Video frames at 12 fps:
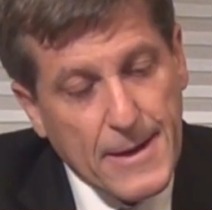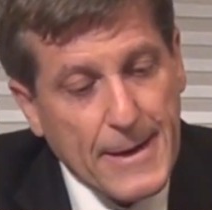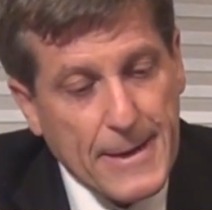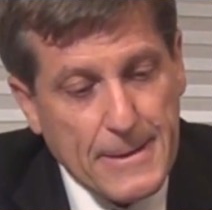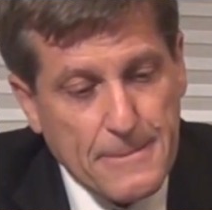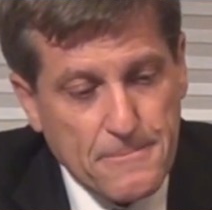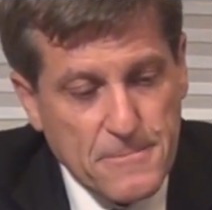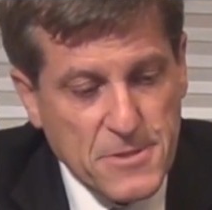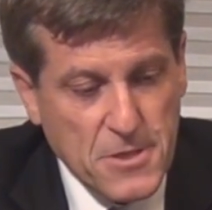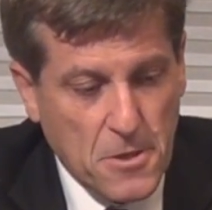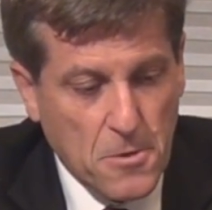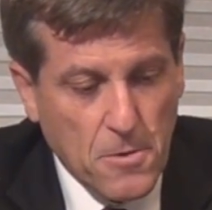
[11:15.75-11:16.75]

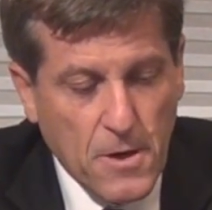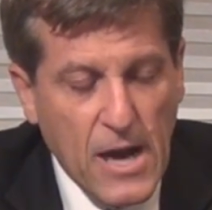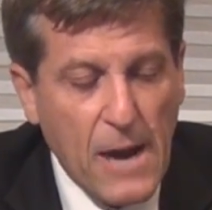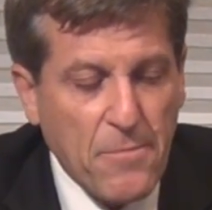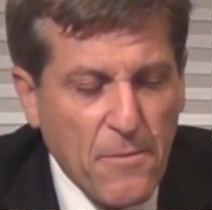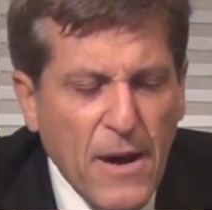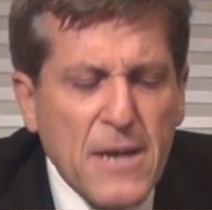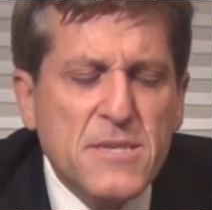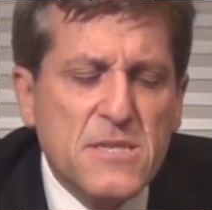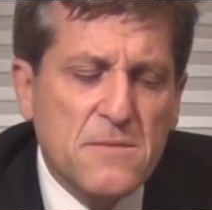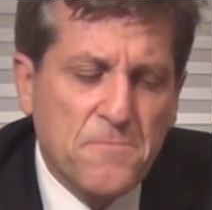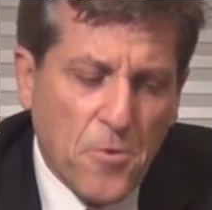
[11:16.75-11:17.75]
So compromise
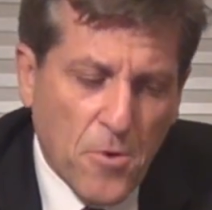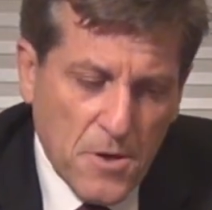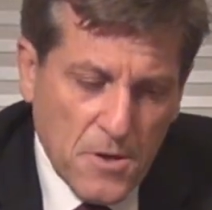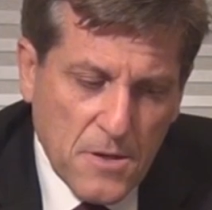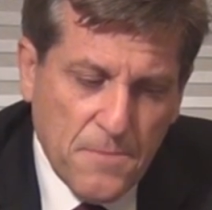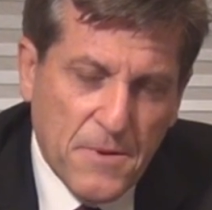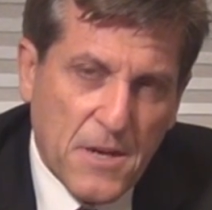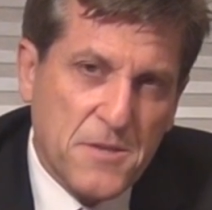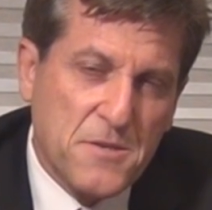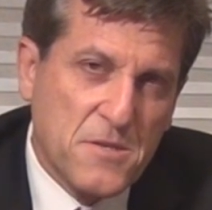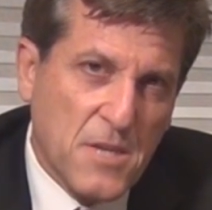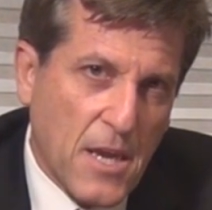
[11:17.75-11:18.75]
is important, but
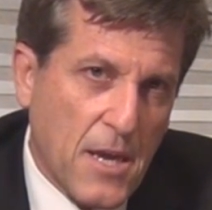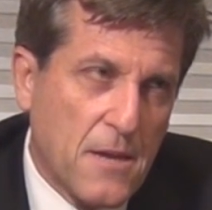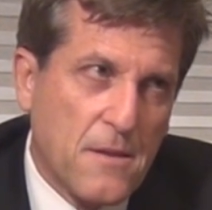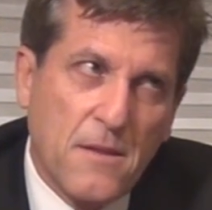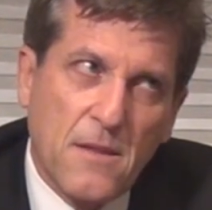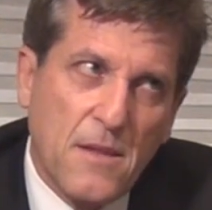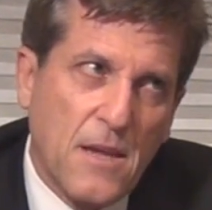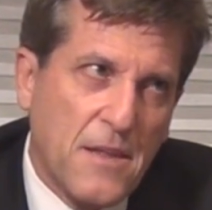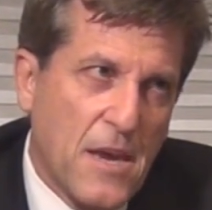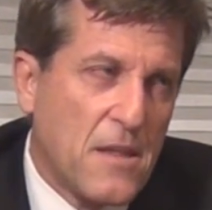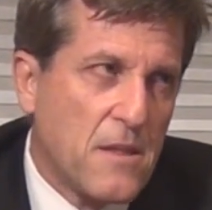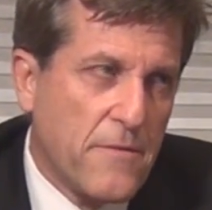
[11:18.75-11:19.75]
understand, in
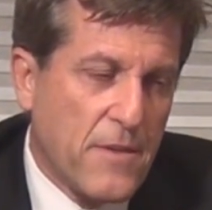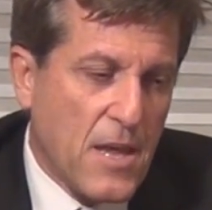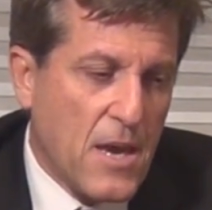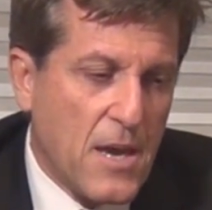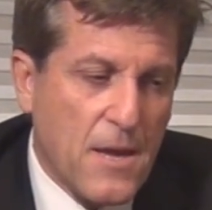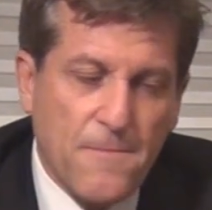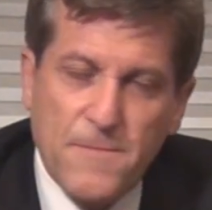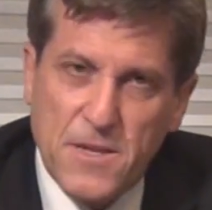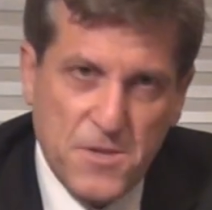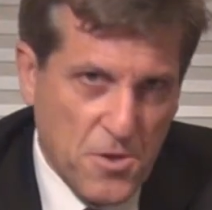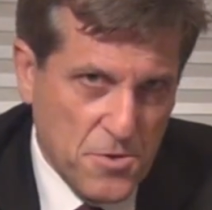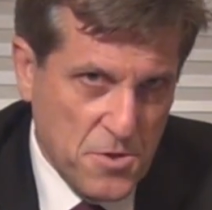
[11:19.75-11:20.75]
the end of the day,
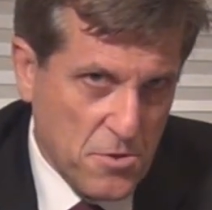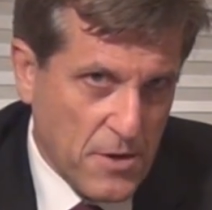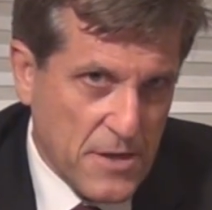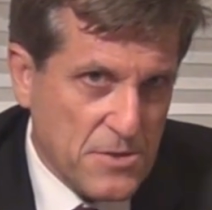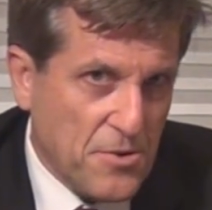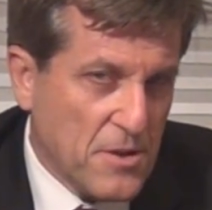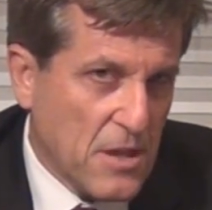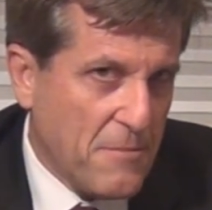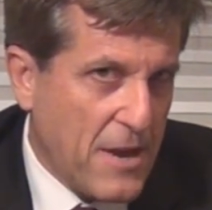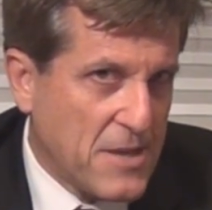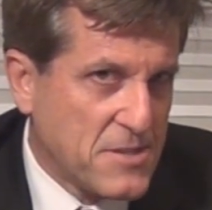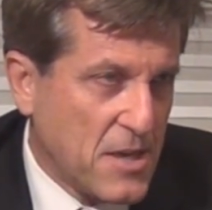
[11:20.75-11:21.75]
it's your choice. All
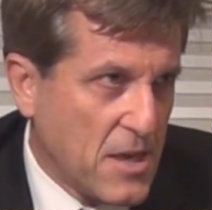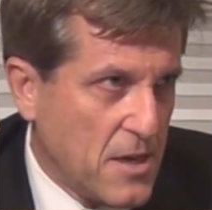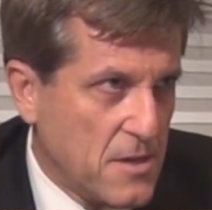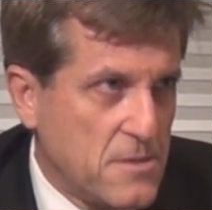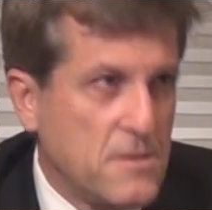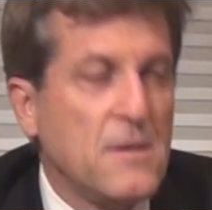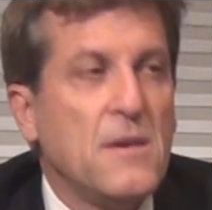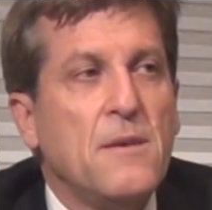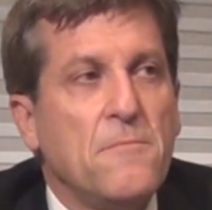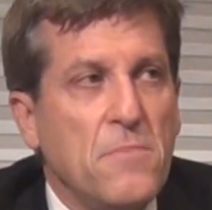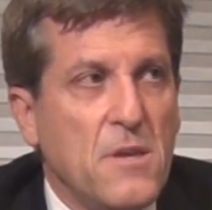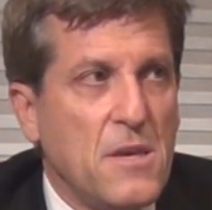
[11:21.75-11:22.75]
I'm asking is,
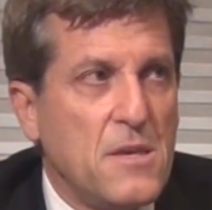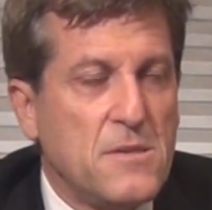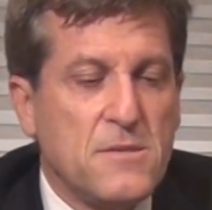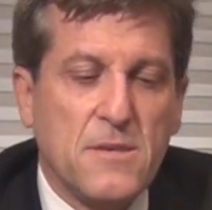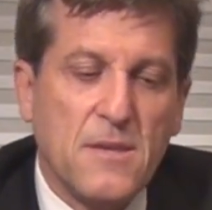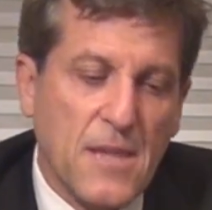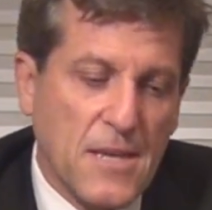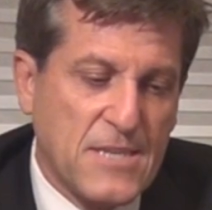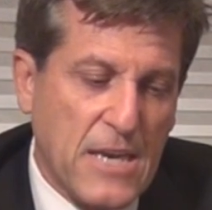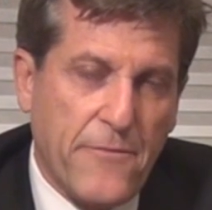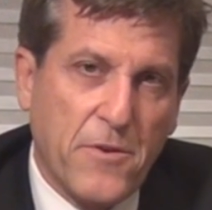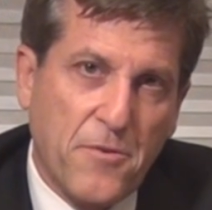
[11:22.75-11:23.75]
please, let's
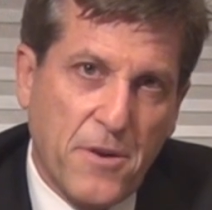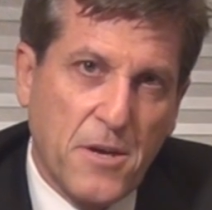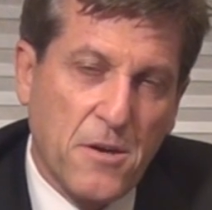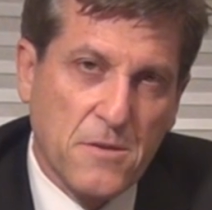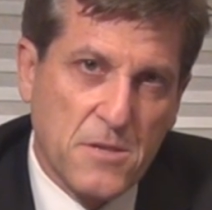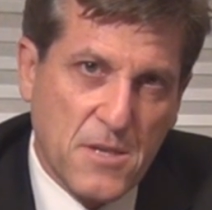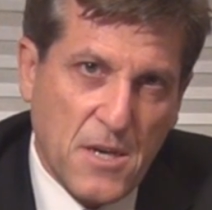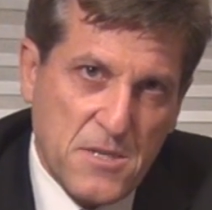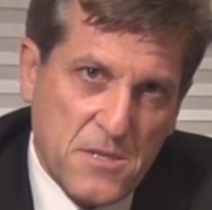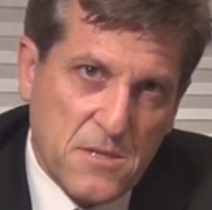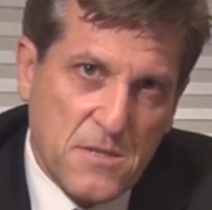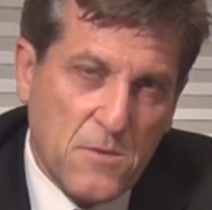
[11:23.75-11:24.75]
have a critical
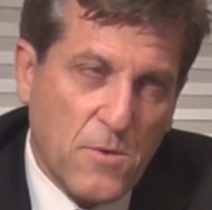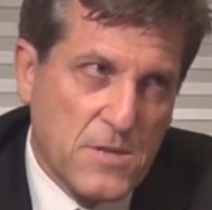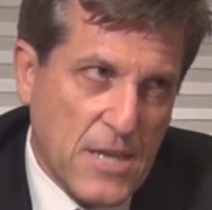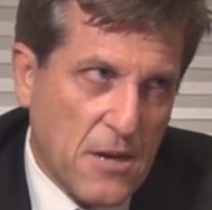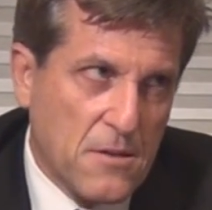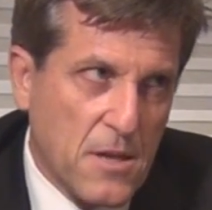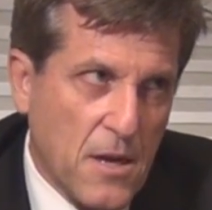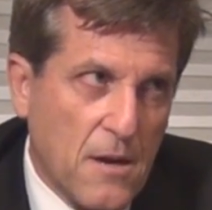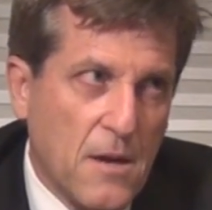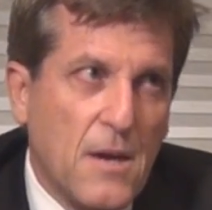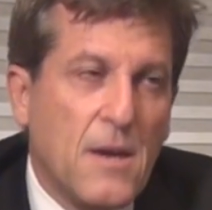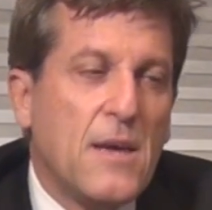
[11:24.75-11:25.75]
discussion to see what's out
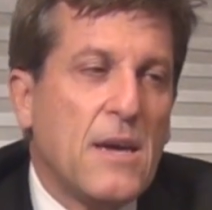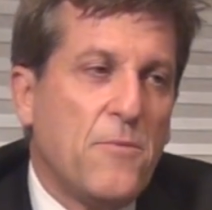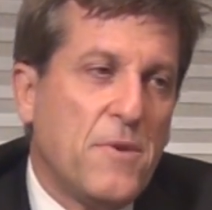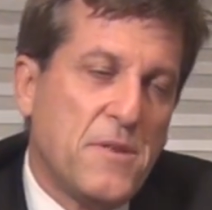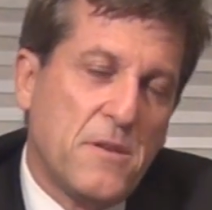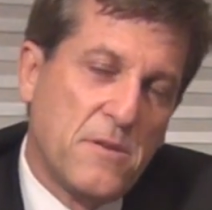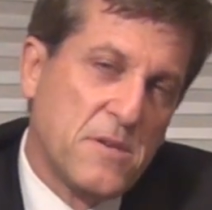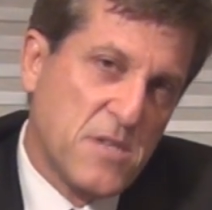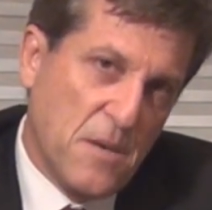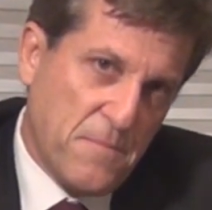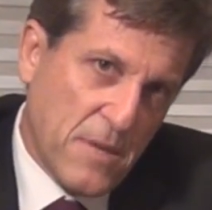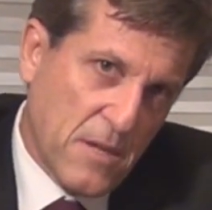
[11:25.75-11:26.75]
there, whether there is
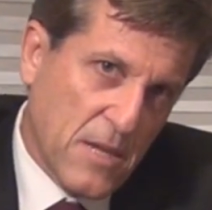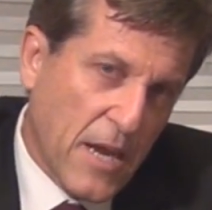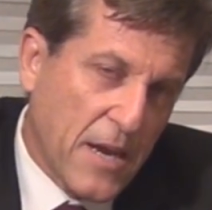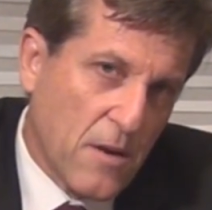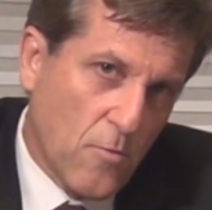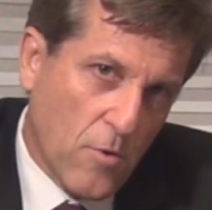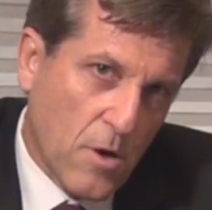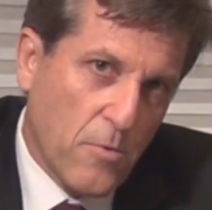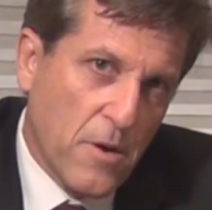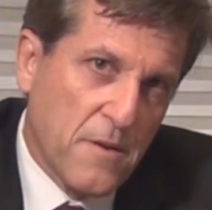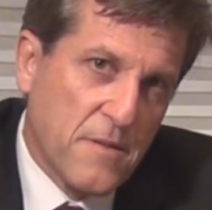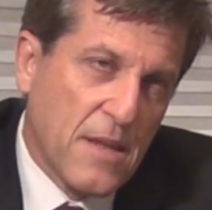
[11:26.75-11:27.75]
something that I can work
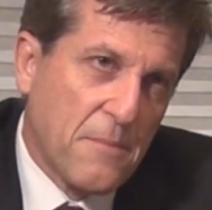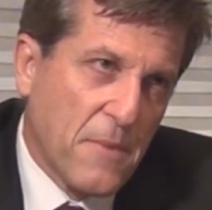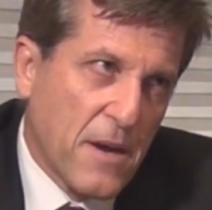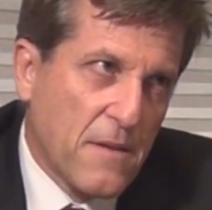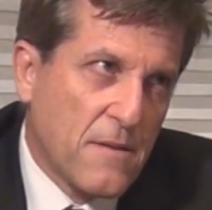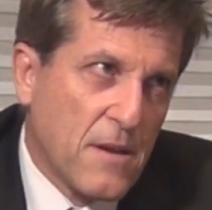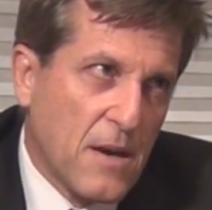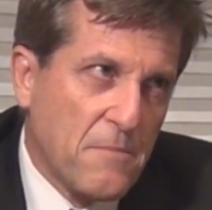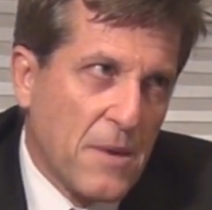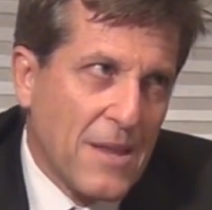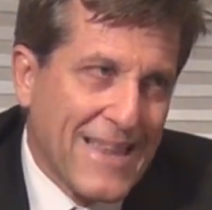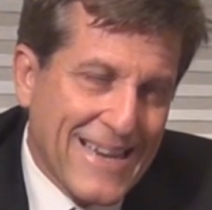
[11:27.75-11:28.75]
with that might
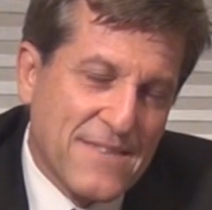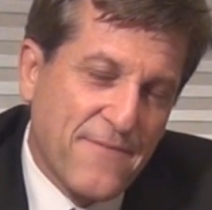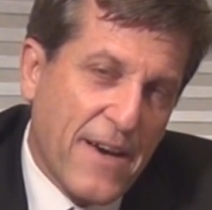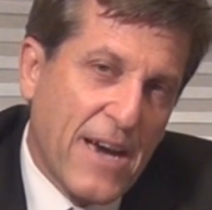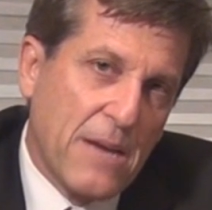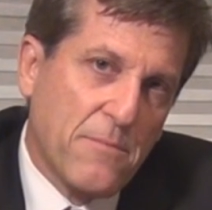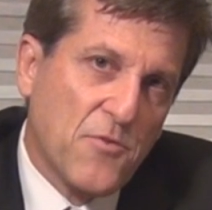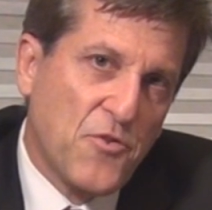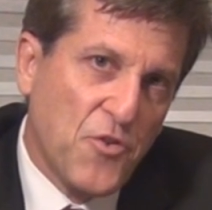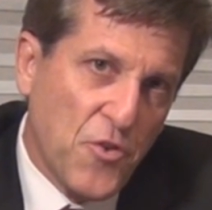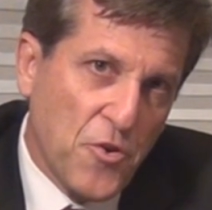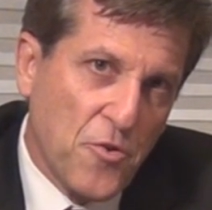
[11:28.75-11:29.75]
be less valuable
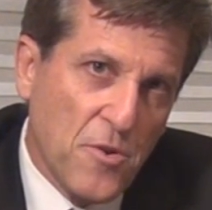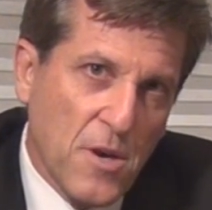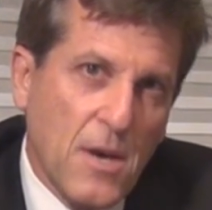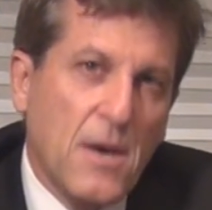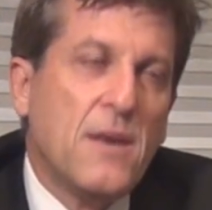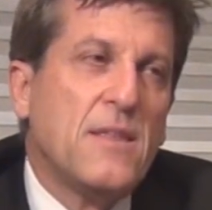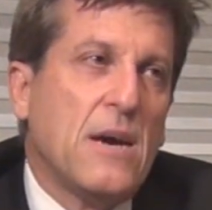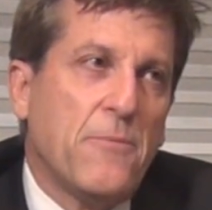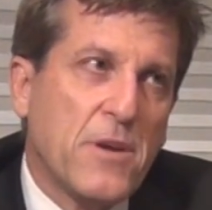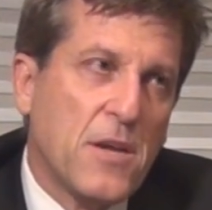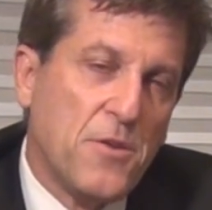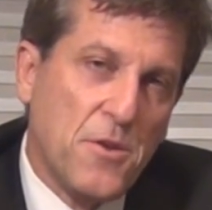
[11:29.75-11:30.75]
to you that
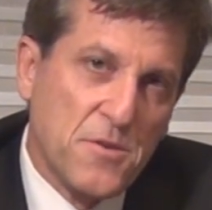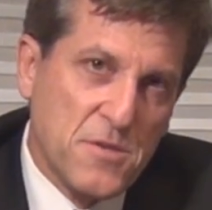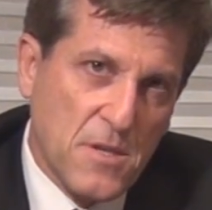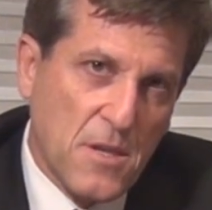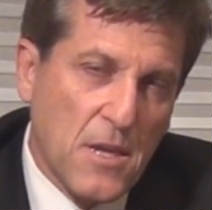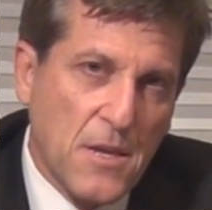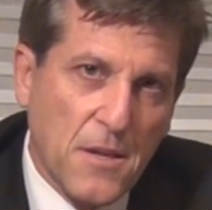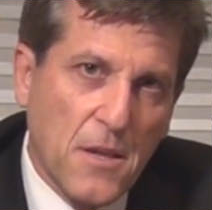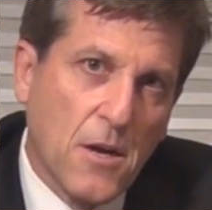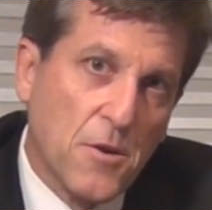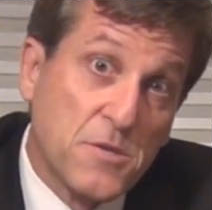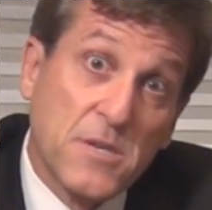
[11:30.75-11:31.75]
we can use in the
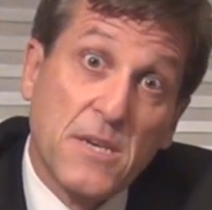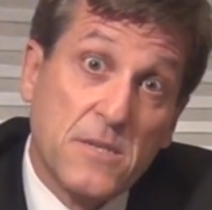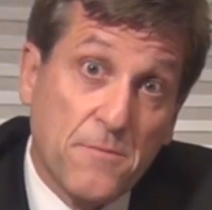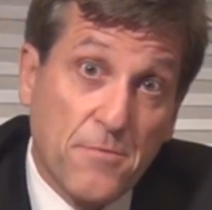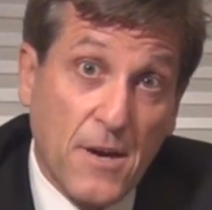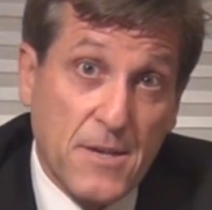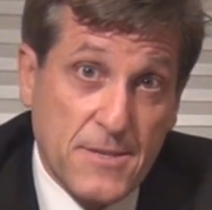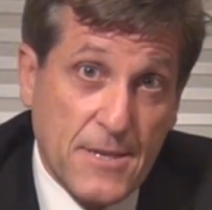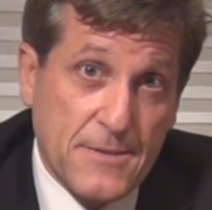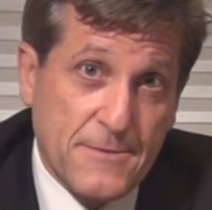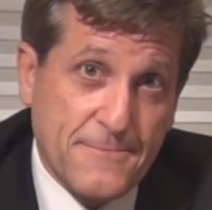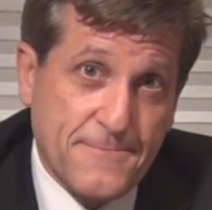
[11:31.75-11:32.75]
negotiation
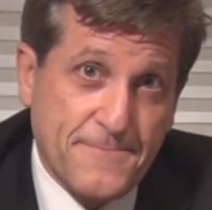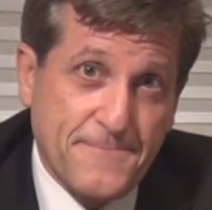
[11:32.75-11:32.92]
process.